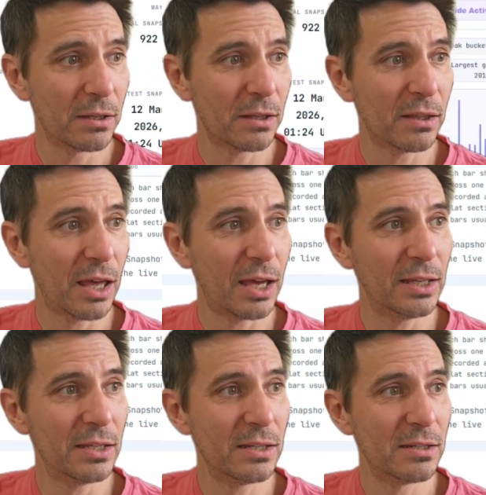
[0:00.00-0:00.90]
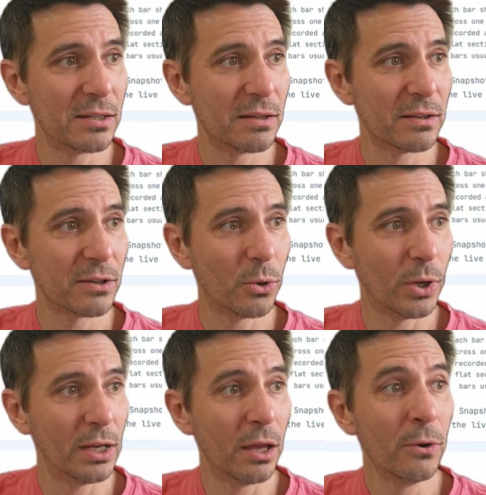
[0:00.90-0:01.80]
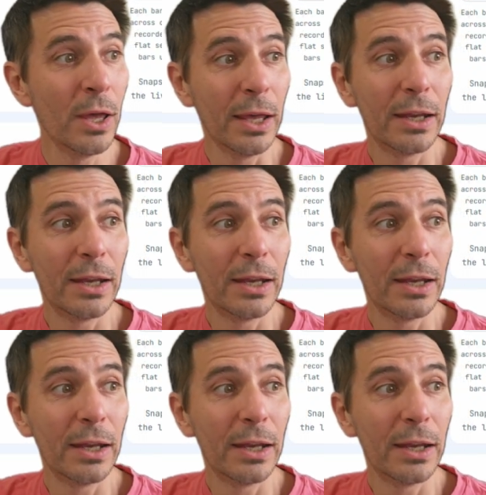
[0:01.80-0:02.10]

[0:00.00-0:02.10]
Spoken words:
that is quite low.